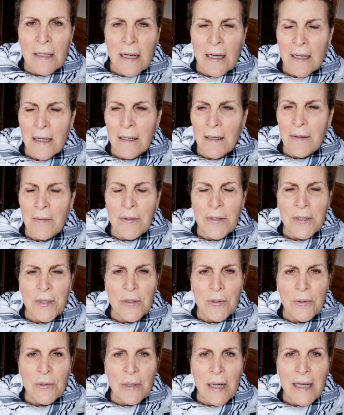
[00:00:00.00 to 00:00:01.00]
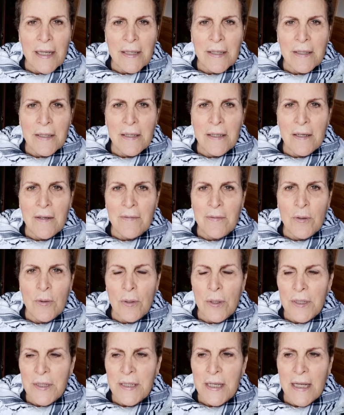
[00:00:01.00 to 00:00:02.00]
The UN, of
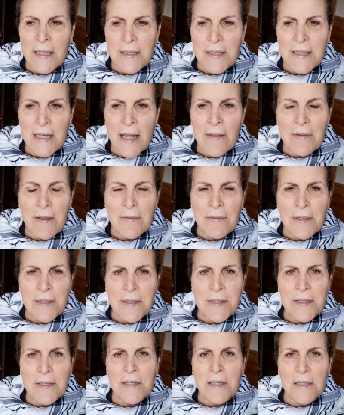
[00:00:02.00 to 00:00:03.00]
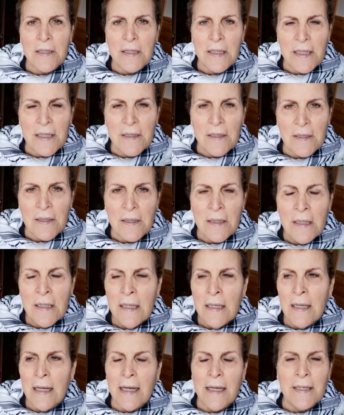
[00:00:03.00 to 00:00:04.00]
course, has said that this is illegal
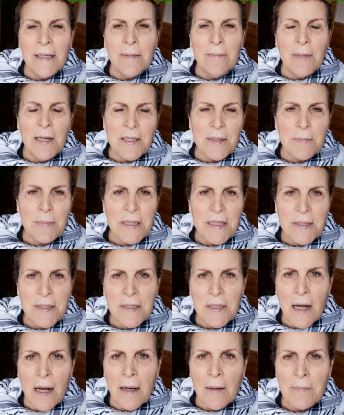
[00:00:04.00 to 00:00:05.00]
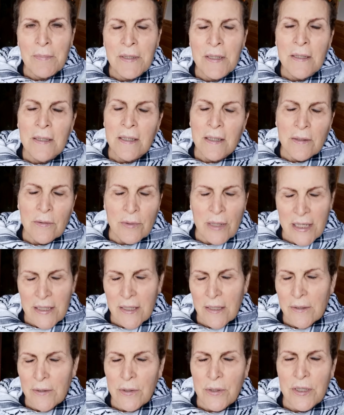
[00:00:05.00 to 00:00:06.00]
and it must be stopped, in
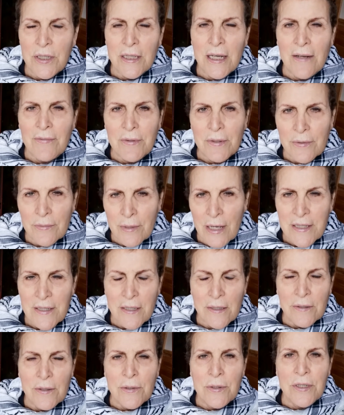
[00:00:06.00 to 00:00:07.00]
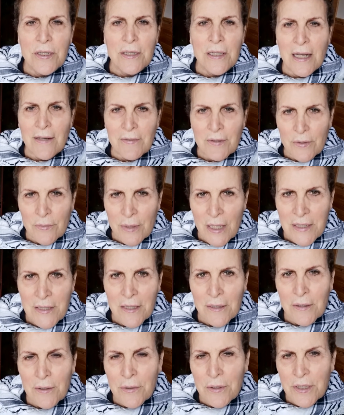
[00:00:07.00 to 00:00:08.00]
resolution after resolution after
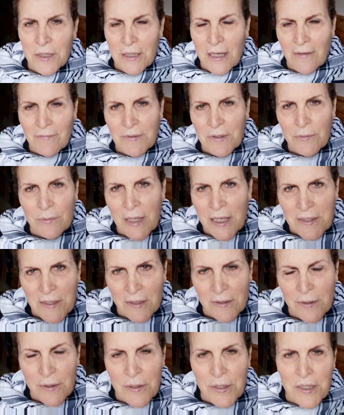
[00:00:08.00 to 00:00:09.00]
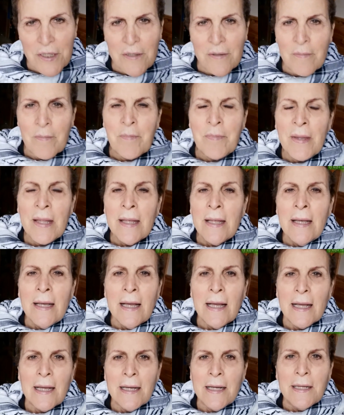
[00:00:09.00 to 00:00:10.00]
resolution after resolution.
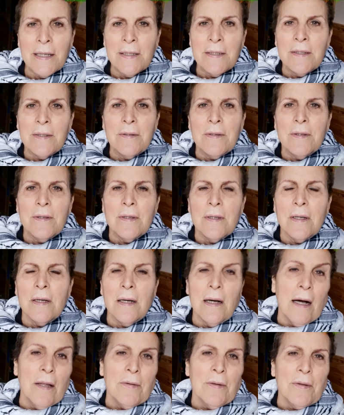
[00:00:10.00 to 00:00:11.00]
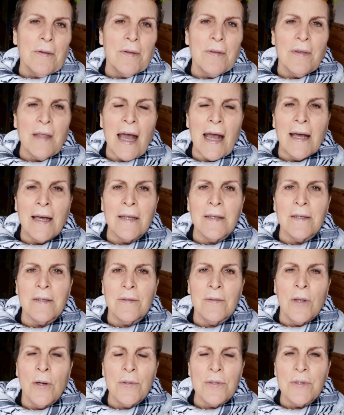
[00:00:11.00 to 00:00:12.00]
And other than that,
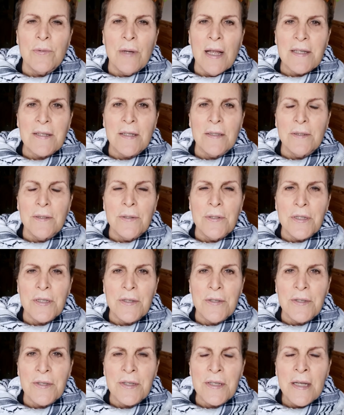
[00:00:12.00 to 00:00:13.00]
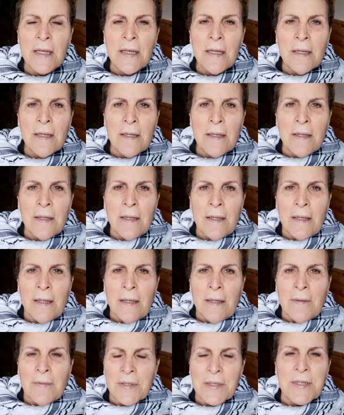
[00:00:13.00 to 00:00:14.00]
those resolutions,
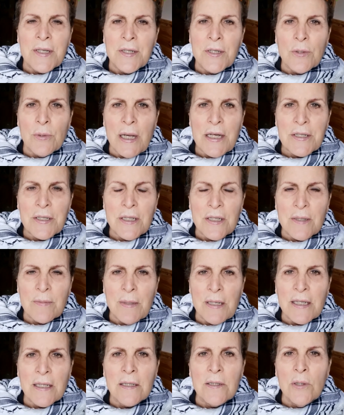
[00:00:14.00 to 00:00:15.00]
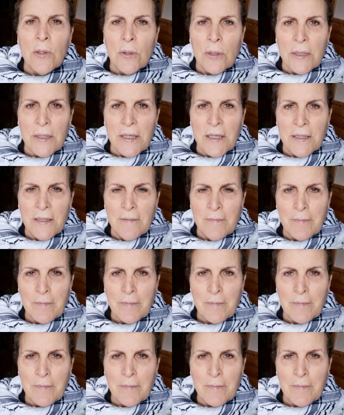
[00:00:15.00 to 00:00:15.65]
the situation has been ignored.